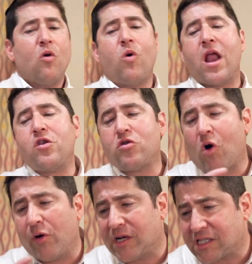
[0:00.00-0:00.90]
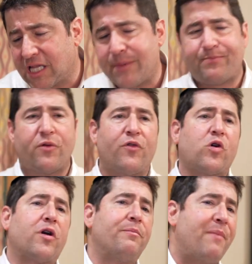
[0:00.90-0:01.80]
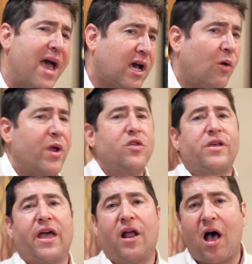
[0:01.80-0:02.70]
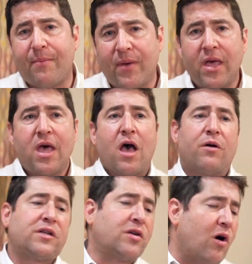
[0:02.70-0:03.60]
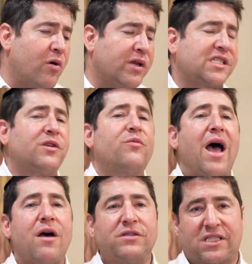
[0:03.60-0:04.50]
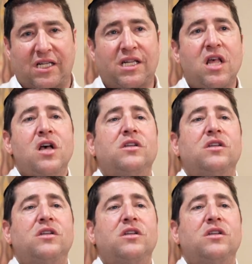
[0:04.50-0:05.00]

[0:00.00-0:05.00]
When you go to sleep, when you get up, Torah surrounds us.